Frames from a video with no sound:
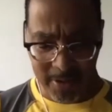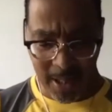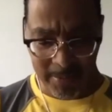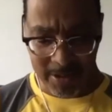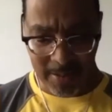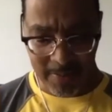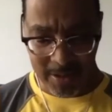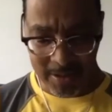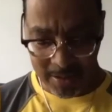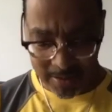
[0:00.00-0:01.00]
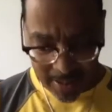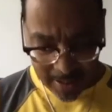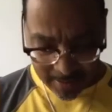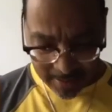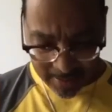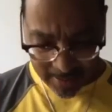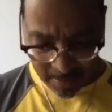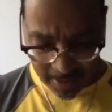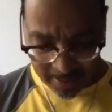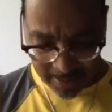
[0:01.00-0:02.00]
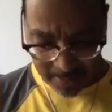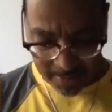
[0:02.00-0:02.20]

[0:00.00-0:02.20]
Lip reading: chapter 17. Just think about that a minute.